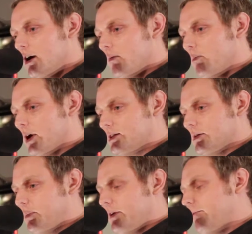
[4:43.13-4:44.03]
But to
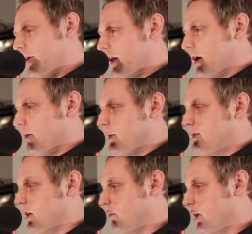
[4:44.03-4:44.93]
be fair, I've been
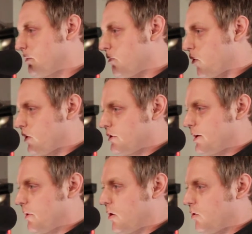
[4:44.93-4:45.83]
celebrating Memorial Day
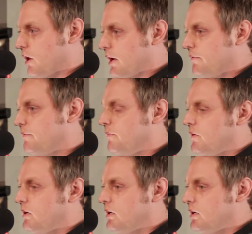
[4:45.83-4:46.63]
my whole life.